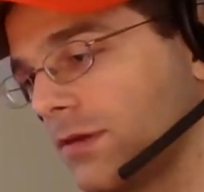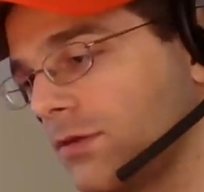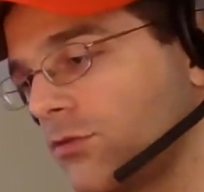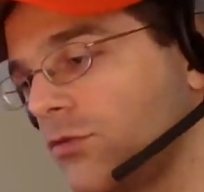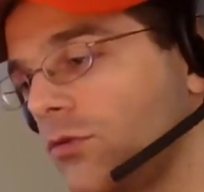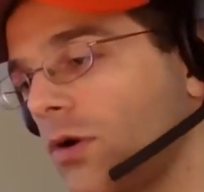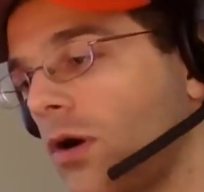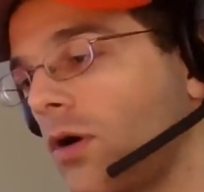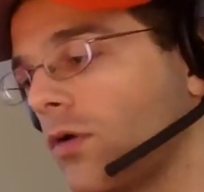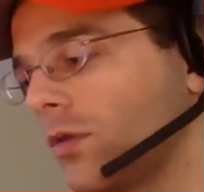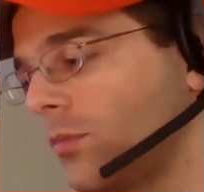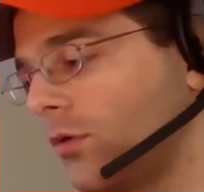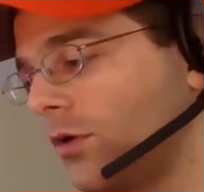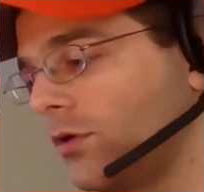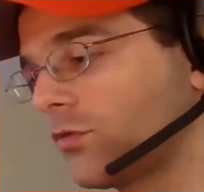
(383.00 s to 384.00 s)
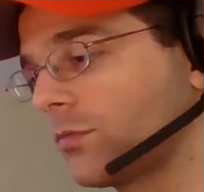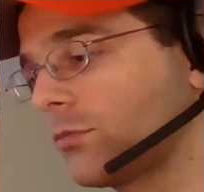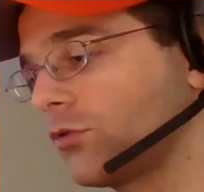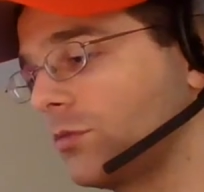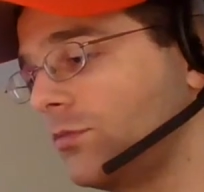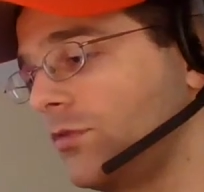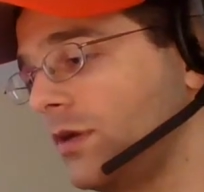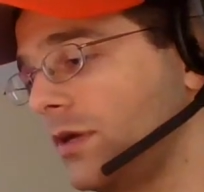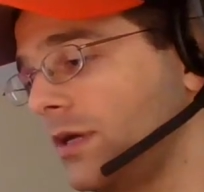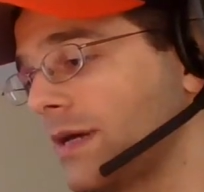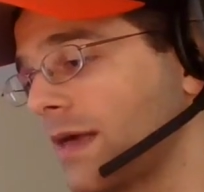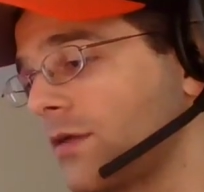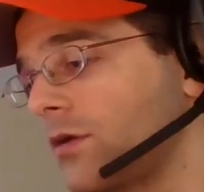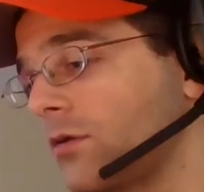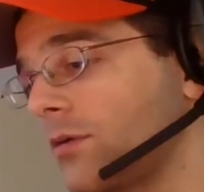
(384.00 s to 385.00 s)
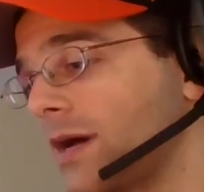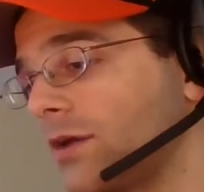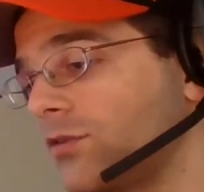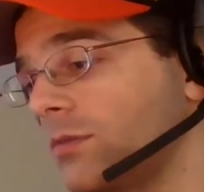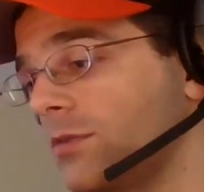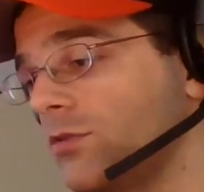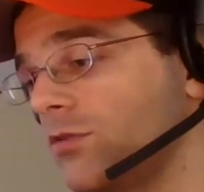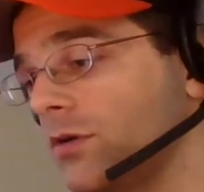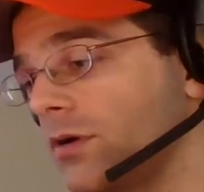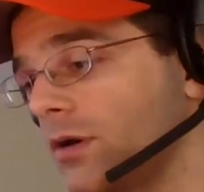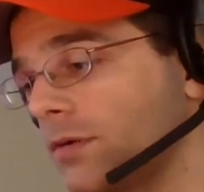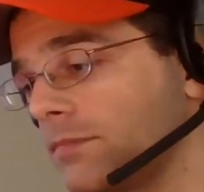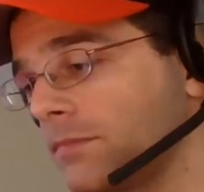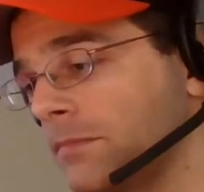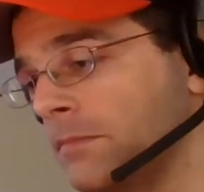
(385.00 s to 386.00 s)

Soon all the boys from Group D gathered around him and Zero.